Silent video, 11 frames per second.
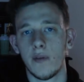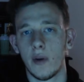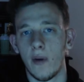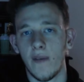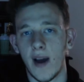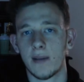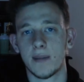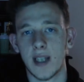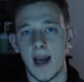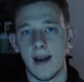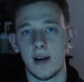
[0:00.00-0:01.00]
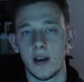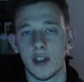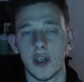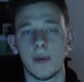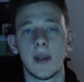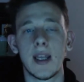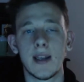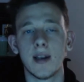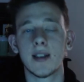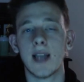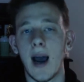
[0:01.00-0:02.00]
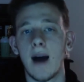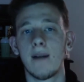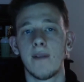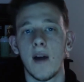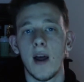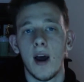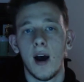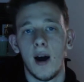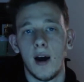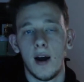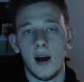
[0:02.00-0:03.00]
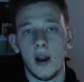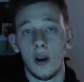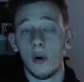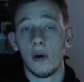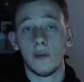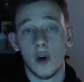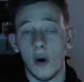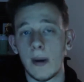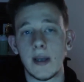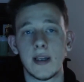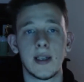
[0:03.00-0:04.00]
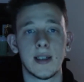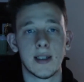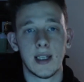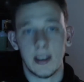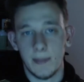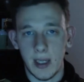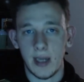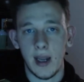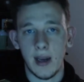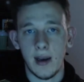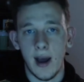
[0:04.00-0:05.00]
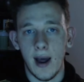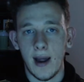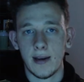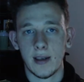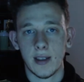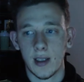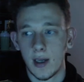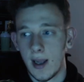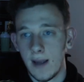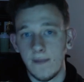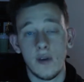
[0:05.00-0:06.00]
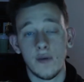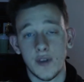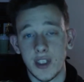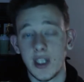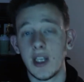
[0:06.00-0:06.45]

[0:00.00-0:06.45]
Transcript: a movie with Adam Sandler. So he does have a lot of comedies that he's been in. And if you've